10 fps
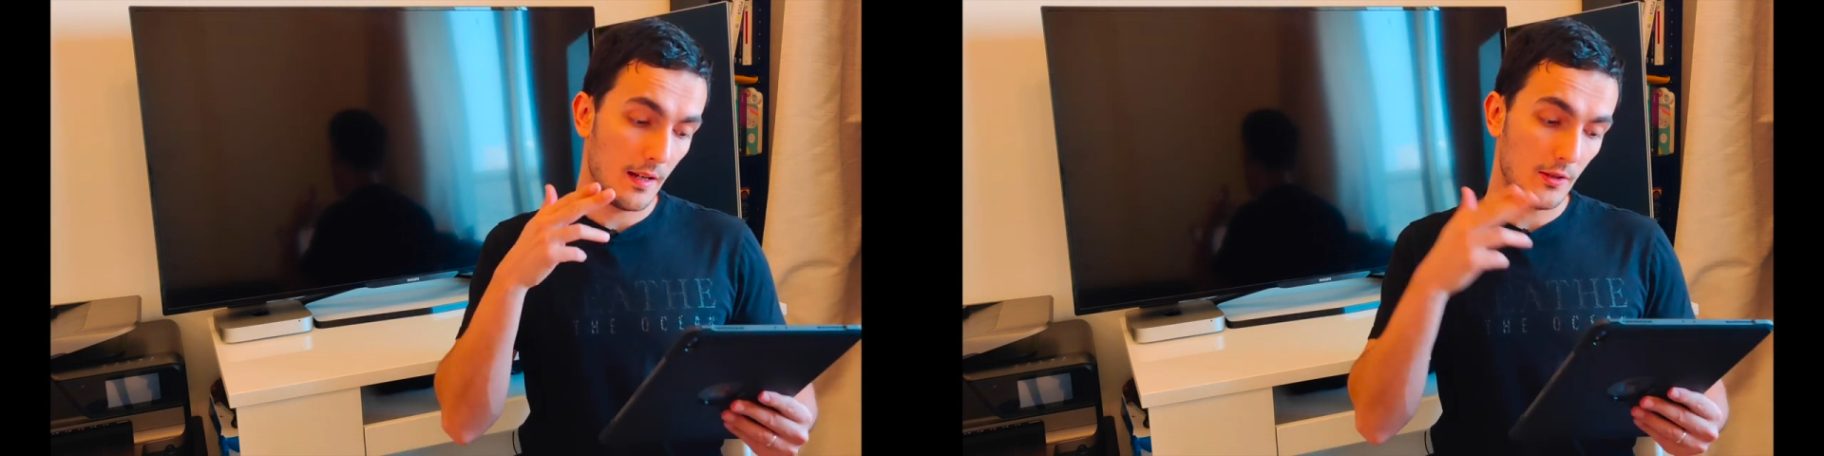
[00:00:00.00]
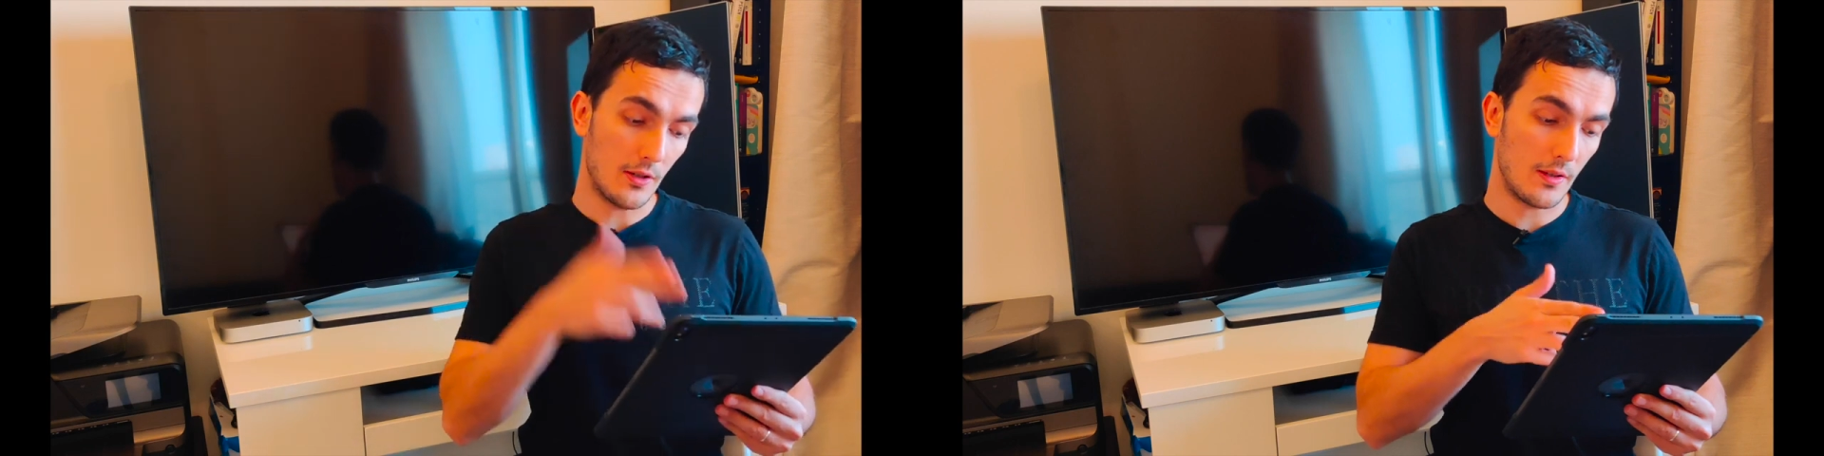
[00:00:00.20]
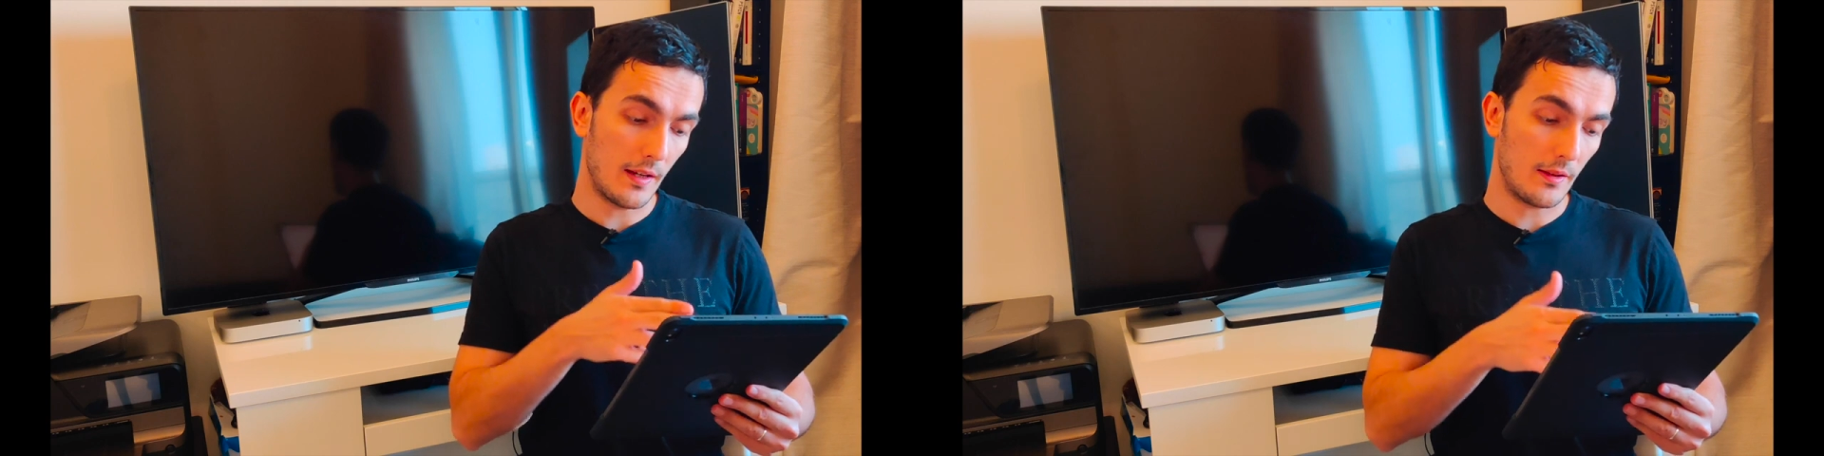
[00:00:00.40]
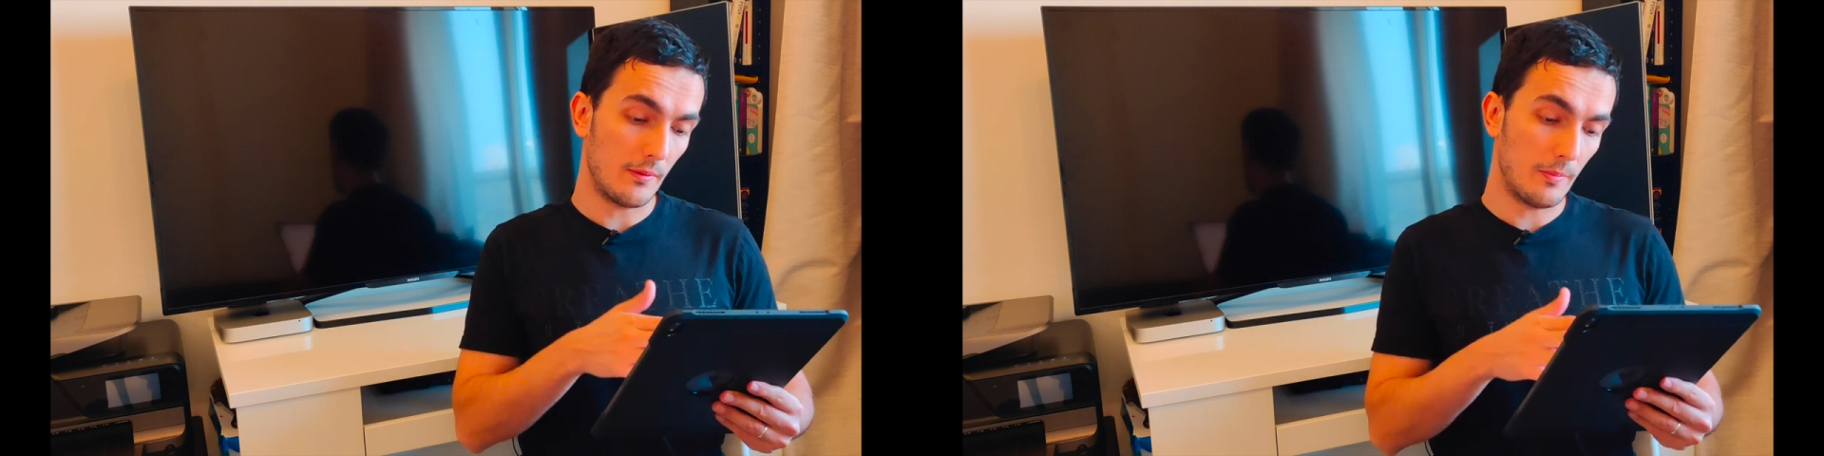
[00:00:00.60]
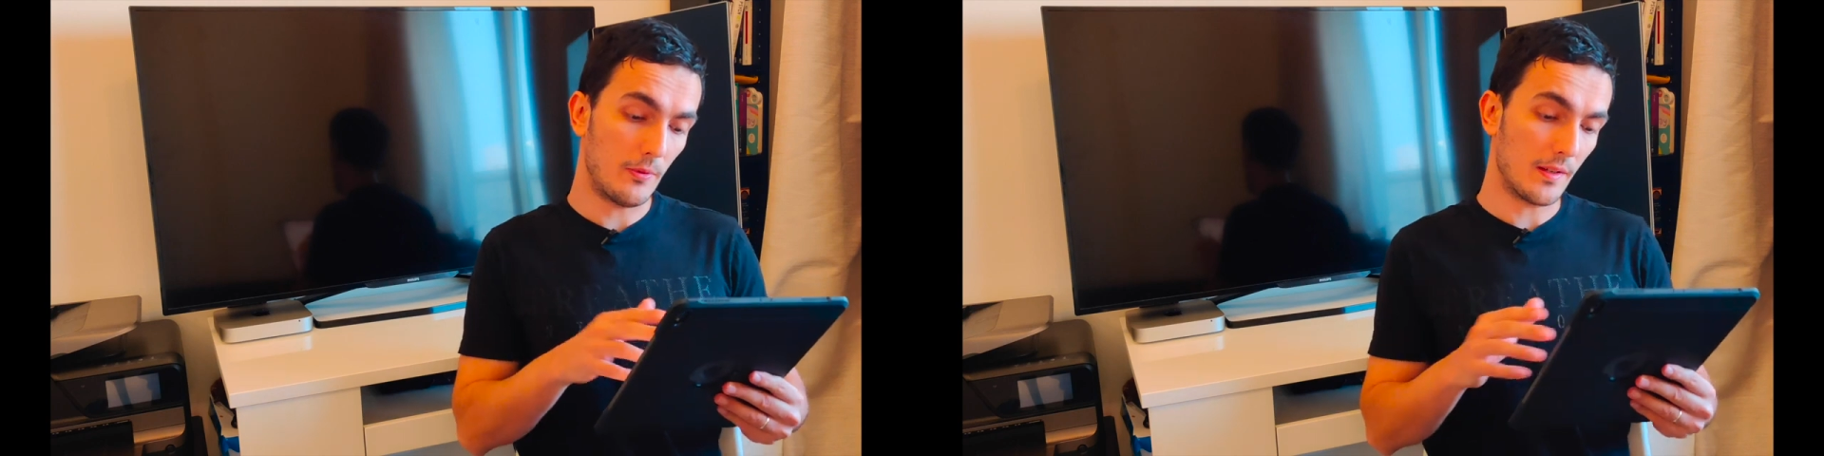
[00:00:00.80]
just like the
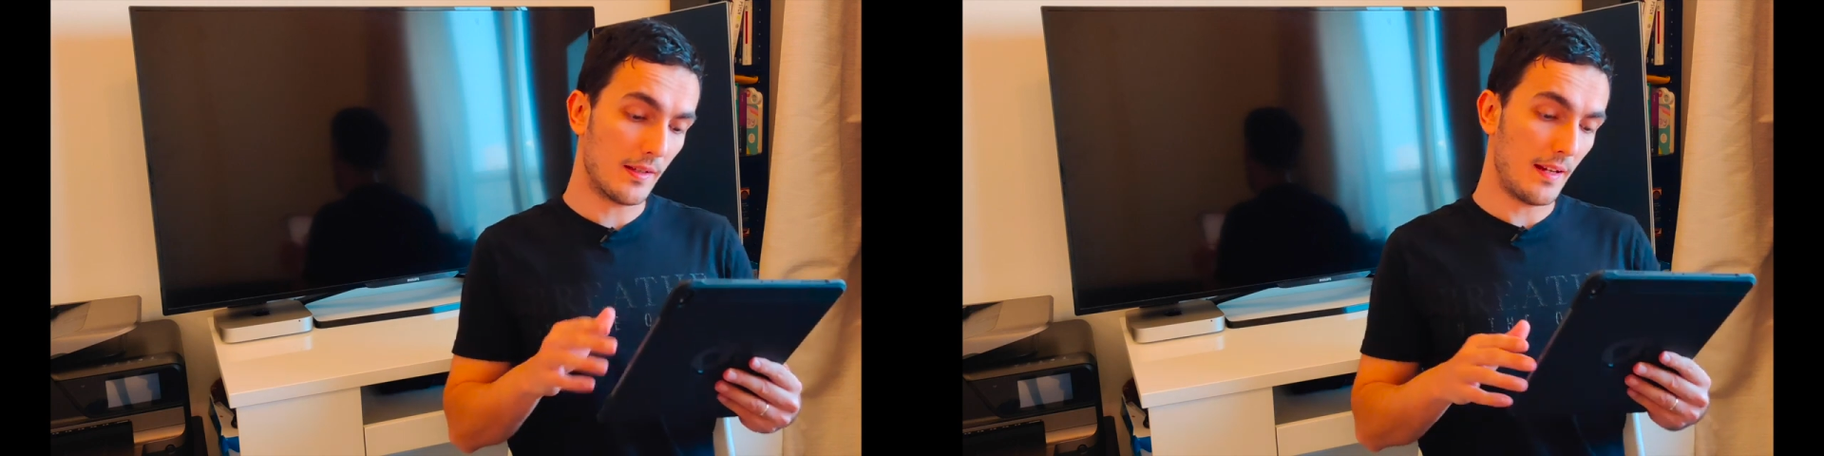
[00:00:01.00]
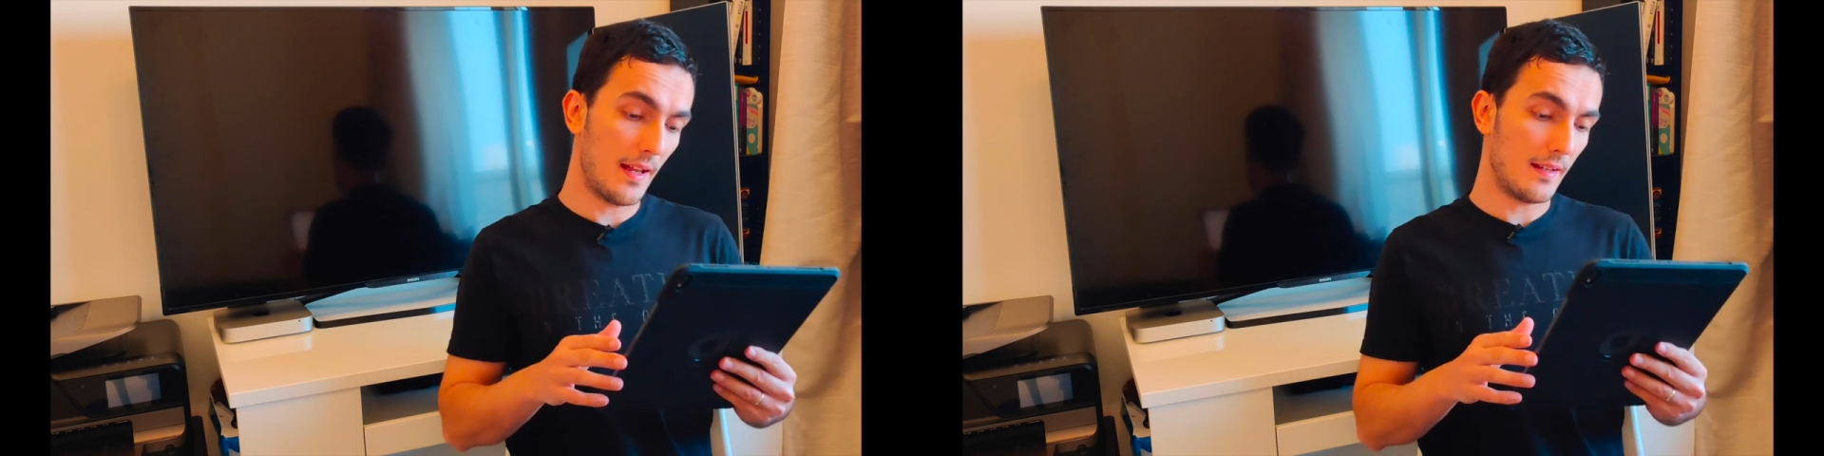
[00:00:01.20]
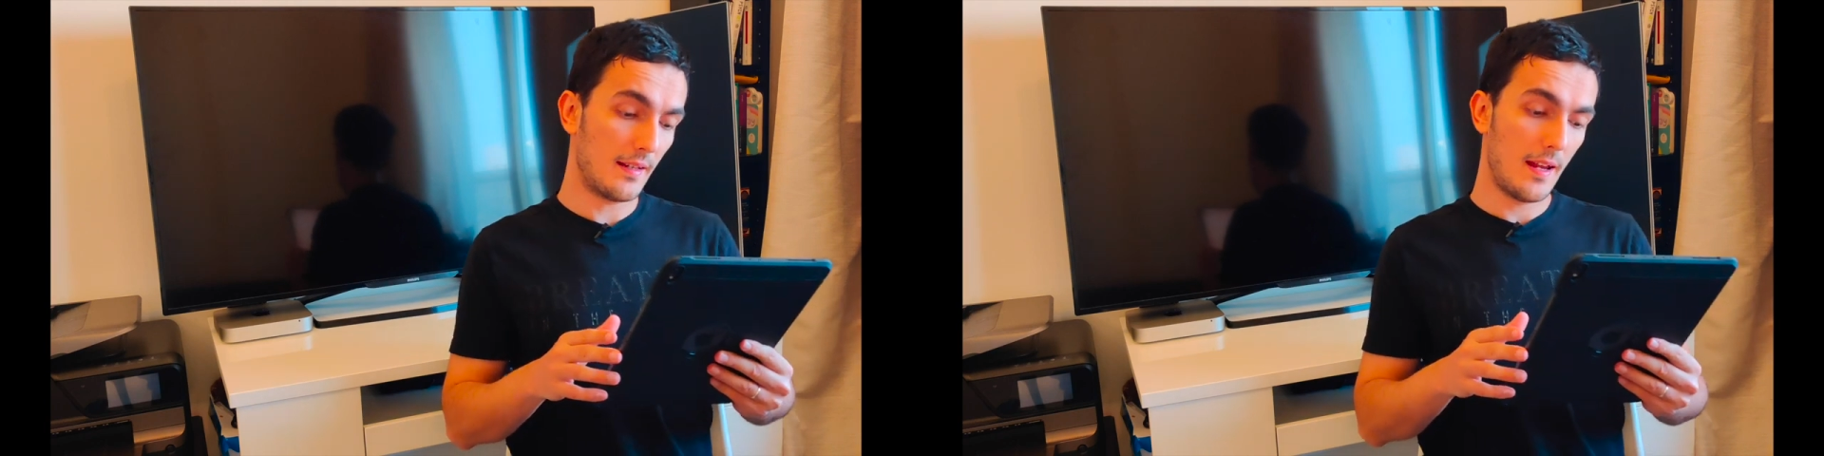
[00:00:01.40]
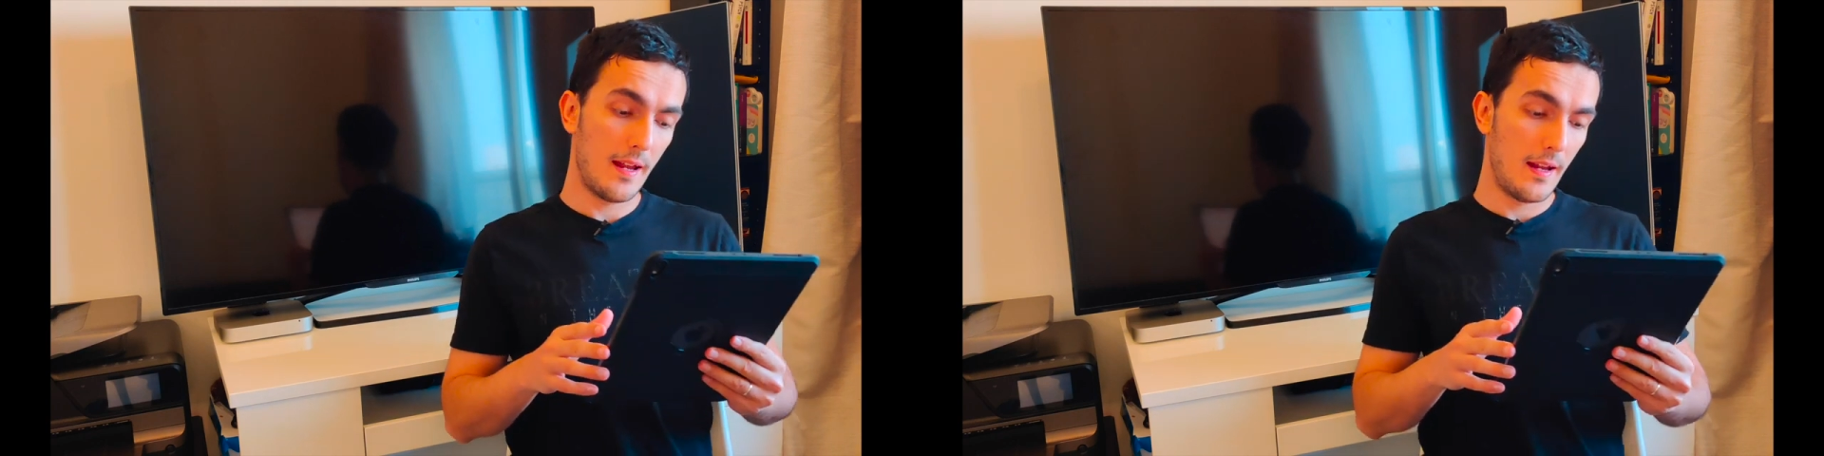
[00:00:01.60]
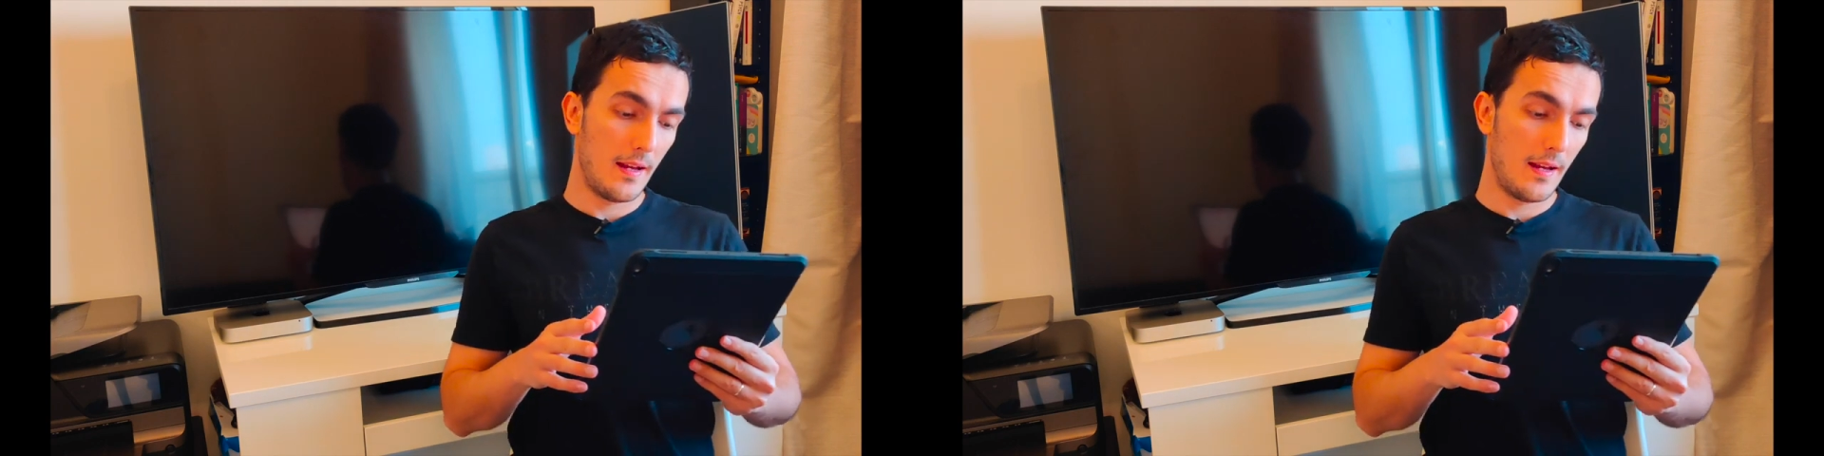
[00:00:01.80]
report says,